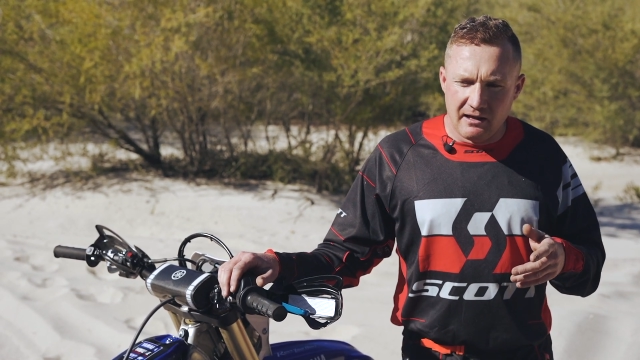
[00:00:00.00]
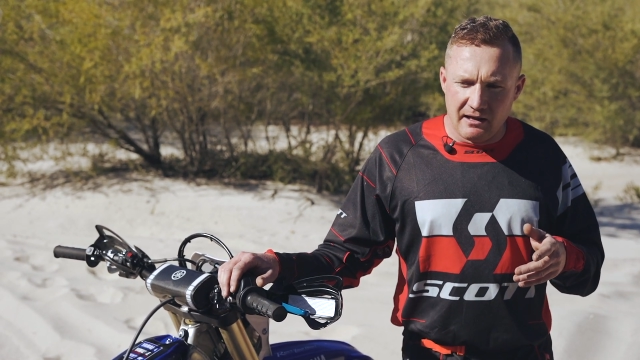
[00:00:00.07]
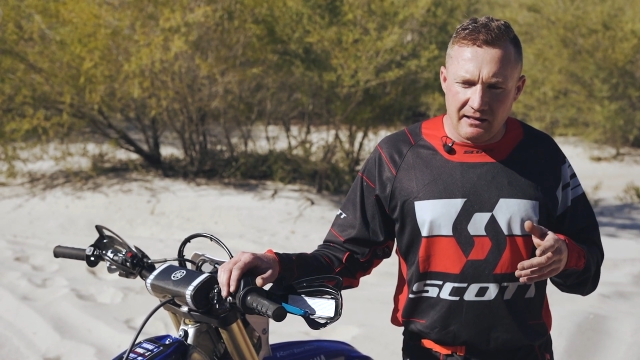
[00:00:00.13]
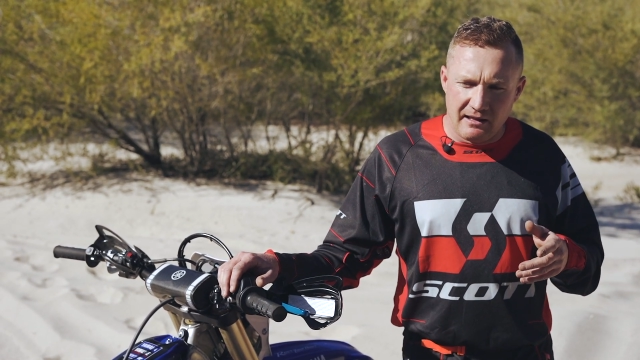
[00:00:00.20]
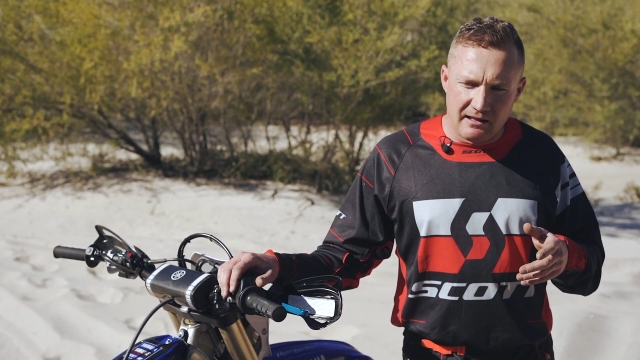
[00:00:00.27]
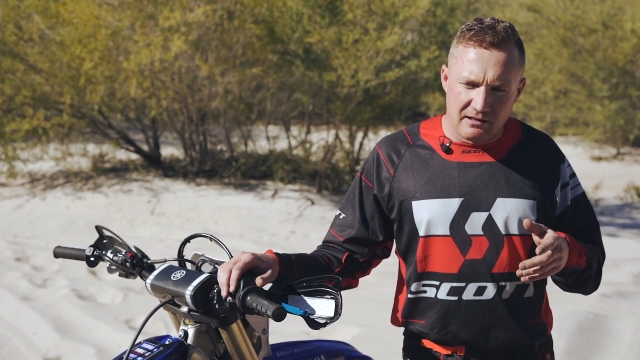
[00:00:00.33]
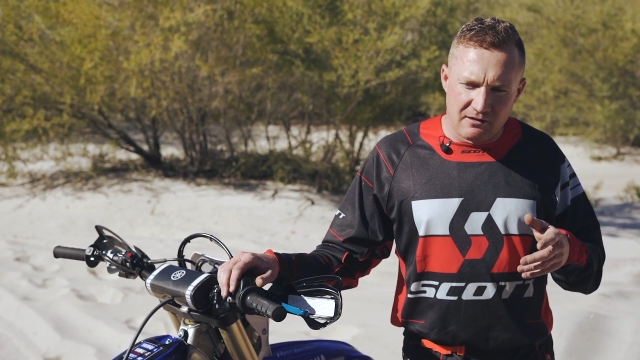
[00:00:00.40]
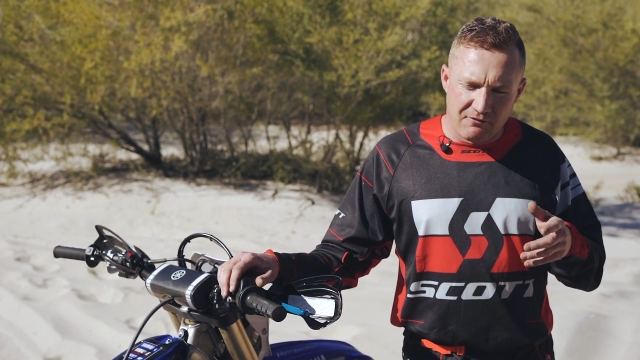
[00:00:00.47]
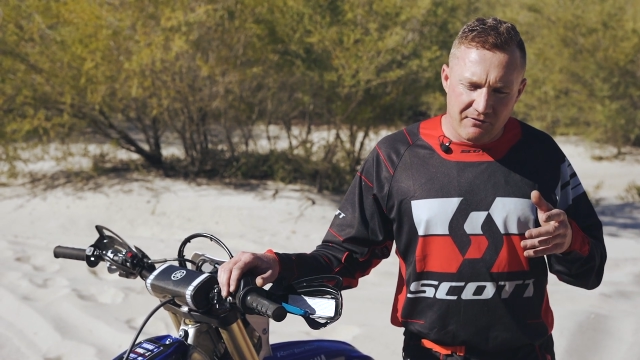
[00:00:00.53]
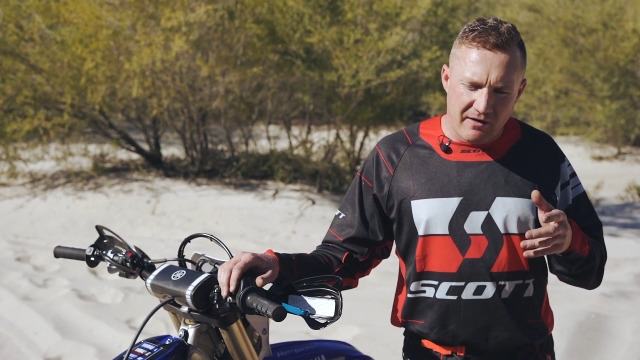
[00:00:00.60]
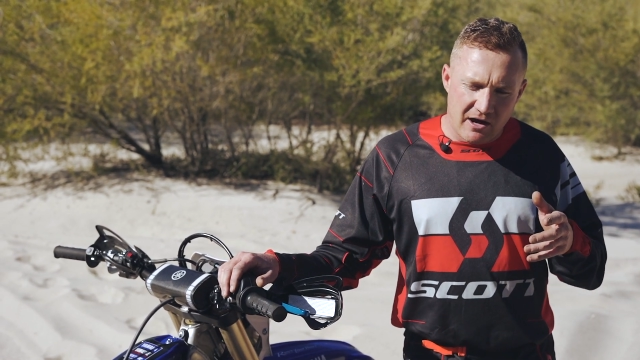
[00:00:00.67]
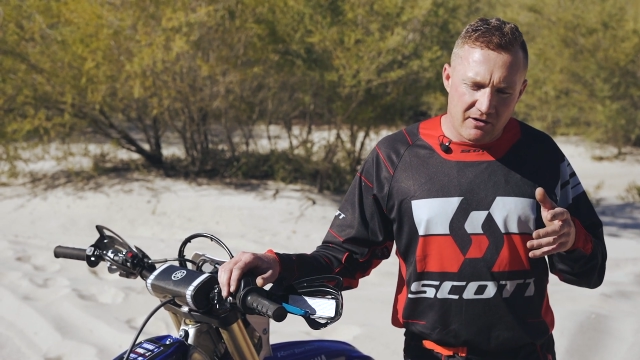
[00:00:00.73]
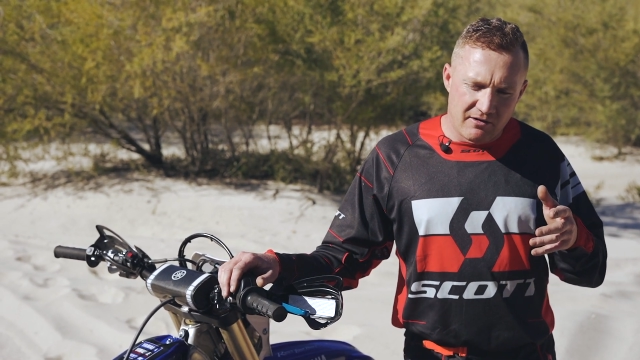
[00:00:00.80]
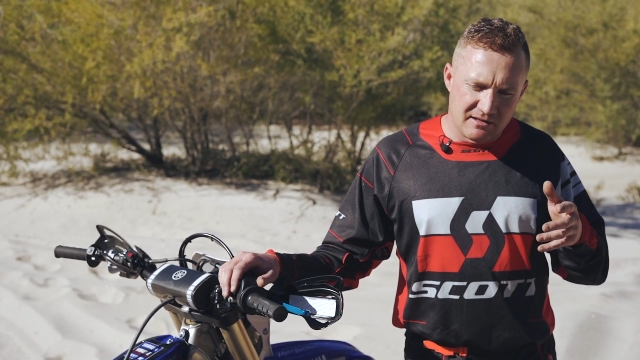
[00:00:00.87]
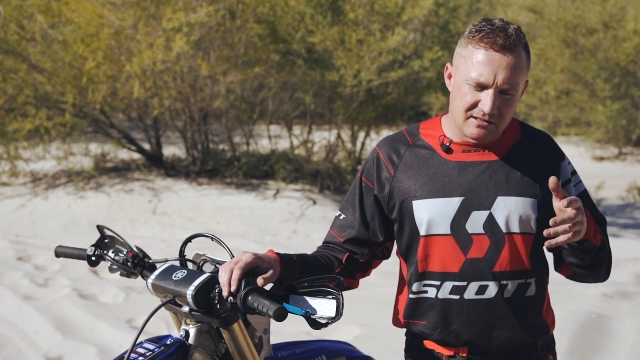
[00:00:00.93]
And then as
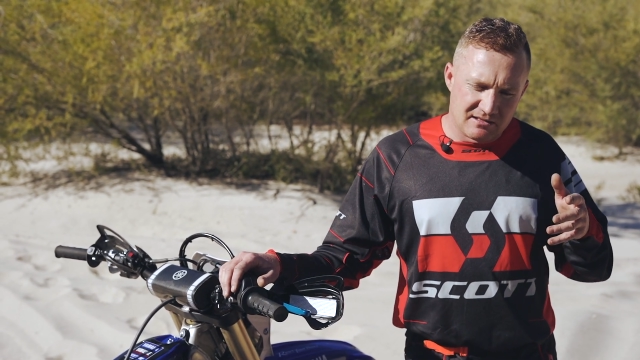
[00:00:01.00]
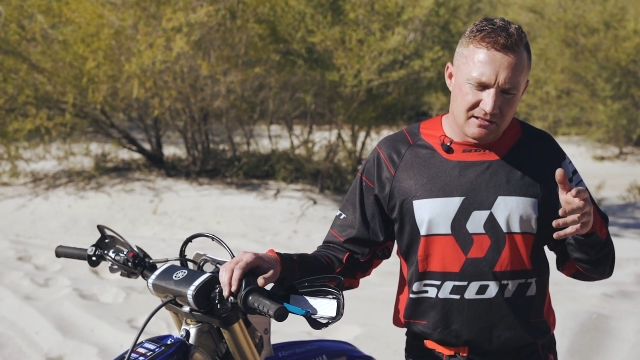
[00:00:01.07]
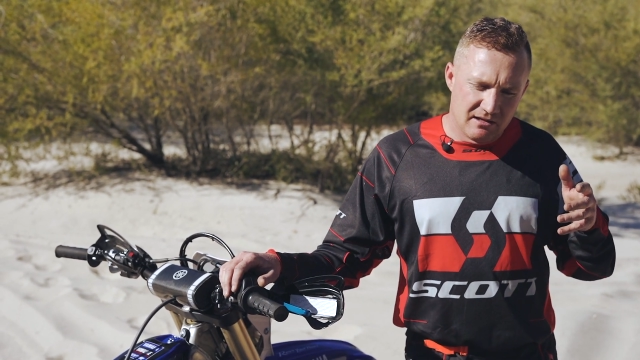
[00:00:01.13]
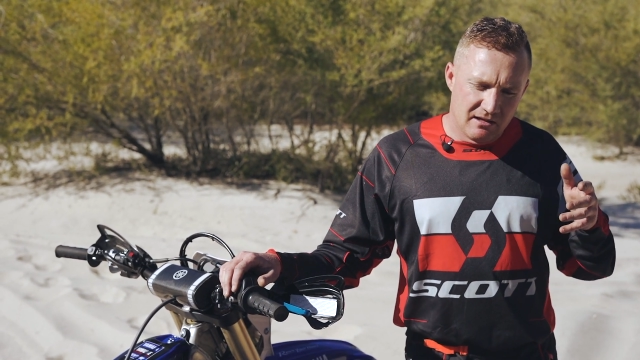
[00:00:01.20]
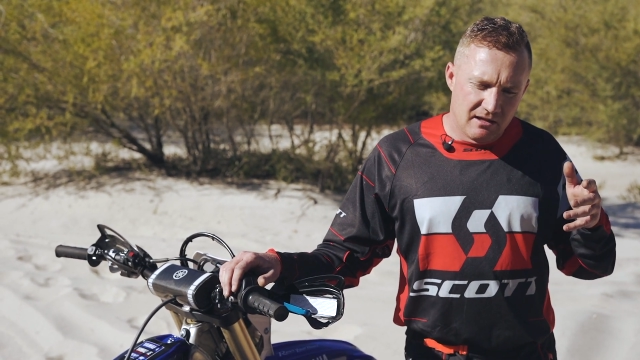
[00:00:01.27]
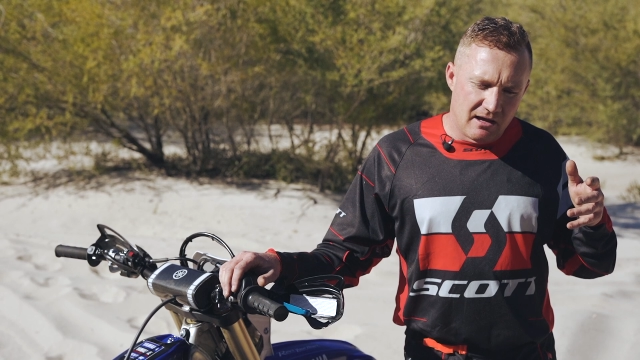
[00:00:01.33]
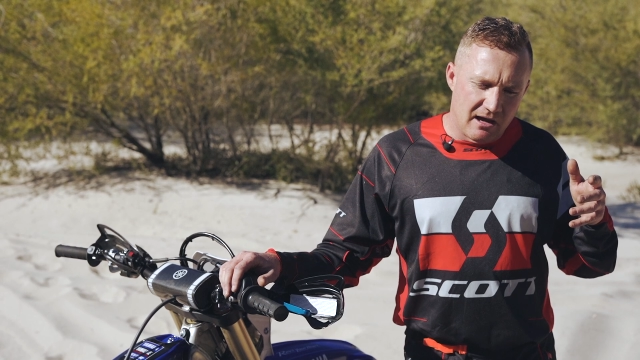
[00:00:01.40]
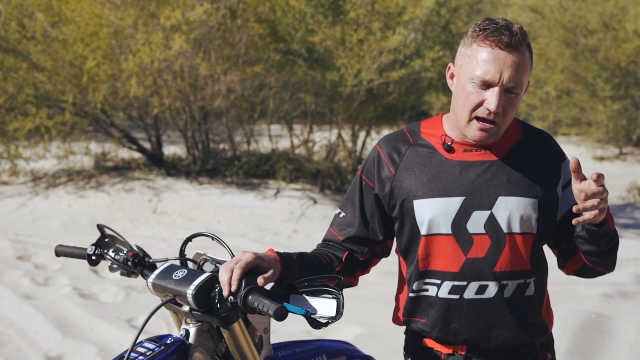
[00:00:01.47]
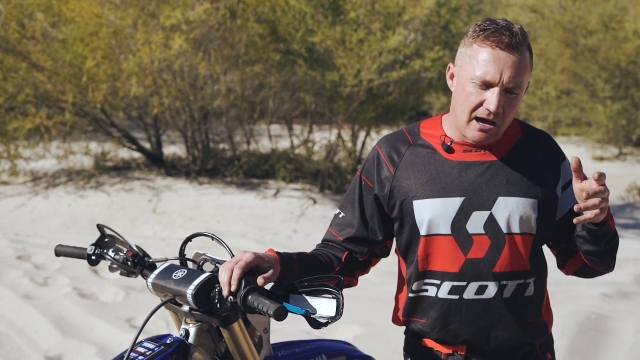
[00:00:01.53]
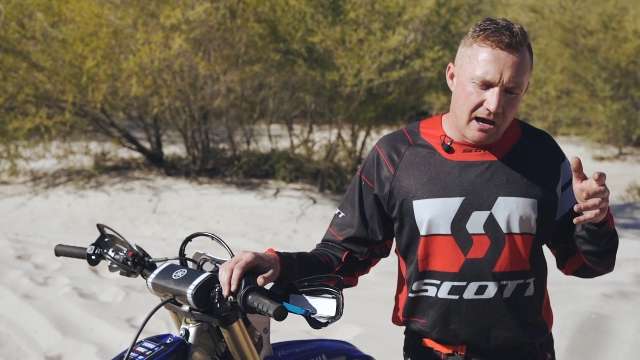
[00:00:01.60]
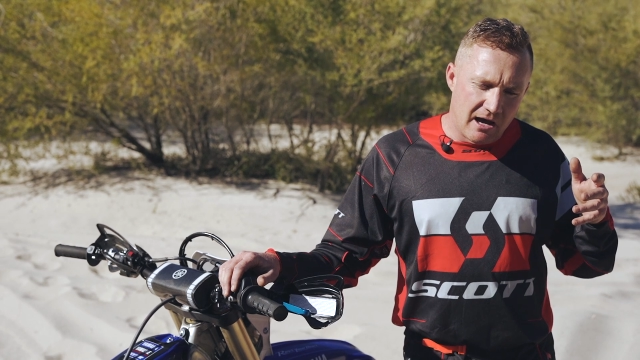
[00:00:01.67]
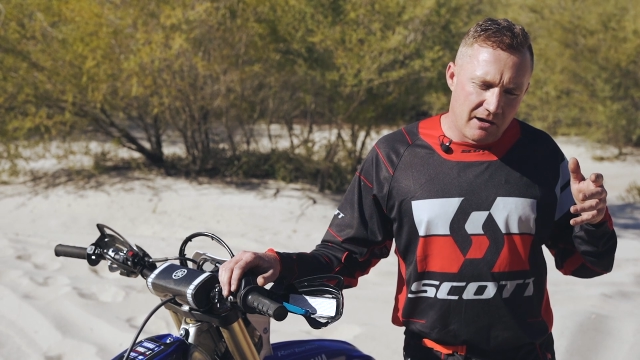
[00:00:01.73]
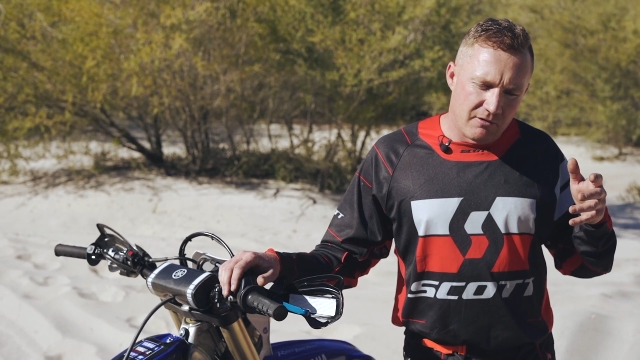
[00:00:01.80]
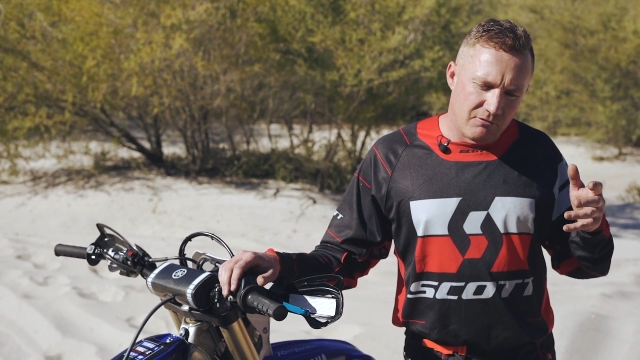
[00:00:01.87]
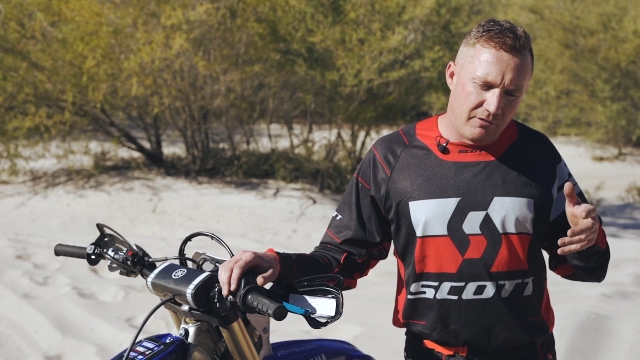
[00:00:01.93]
far as
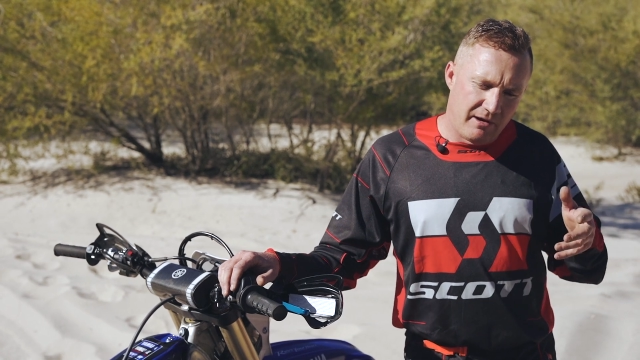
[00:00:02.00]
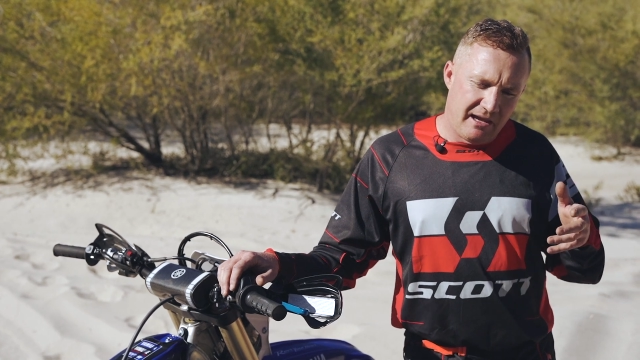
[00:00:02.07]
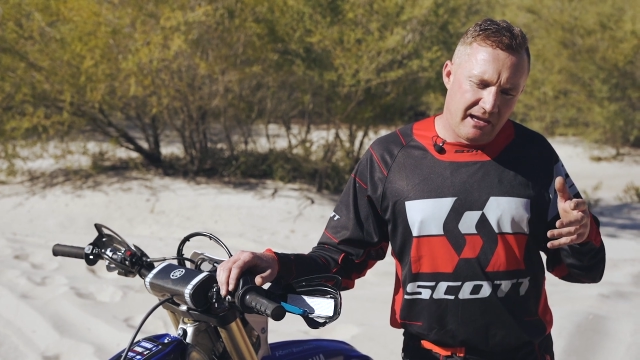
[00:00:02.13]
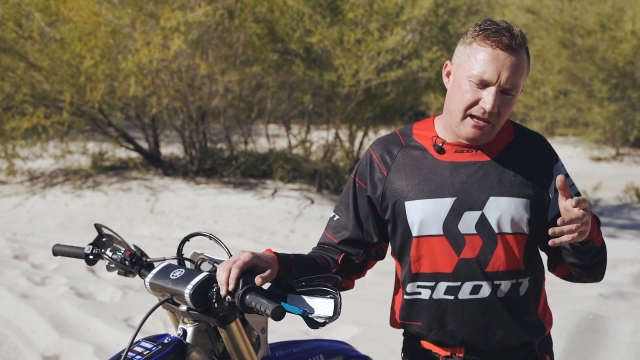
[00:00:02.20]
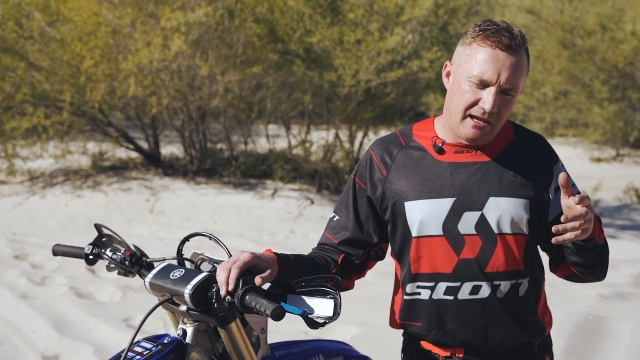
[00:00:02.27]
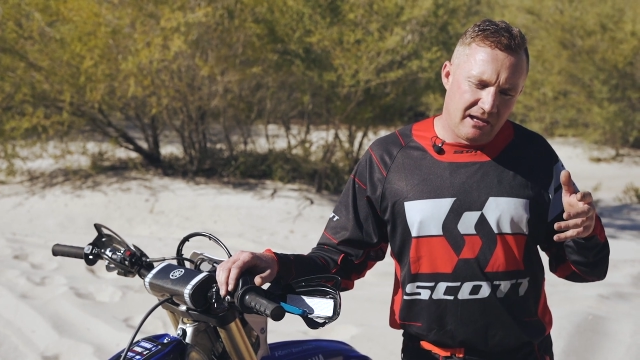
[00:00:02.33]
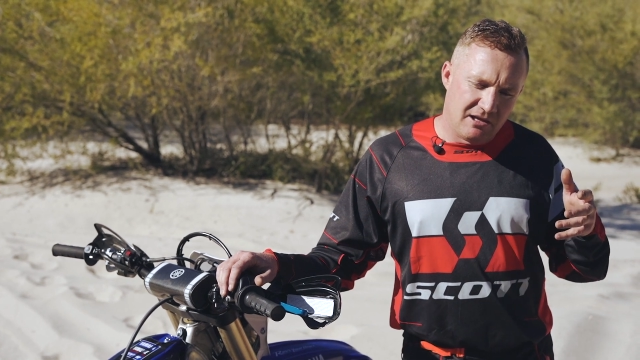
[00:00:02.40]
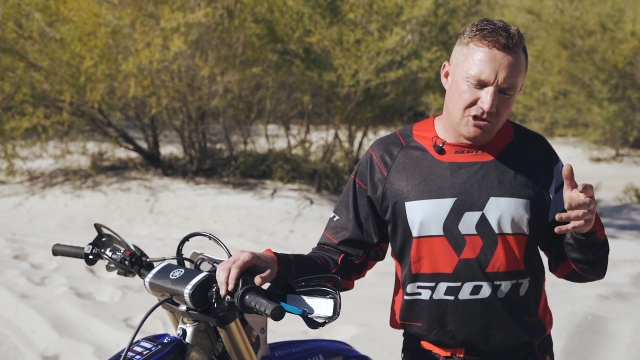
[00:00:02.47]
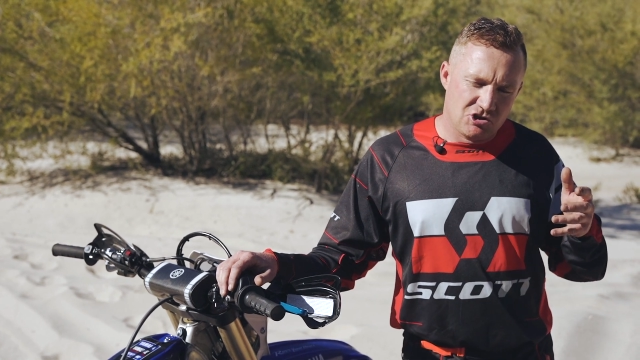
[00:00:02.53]
rear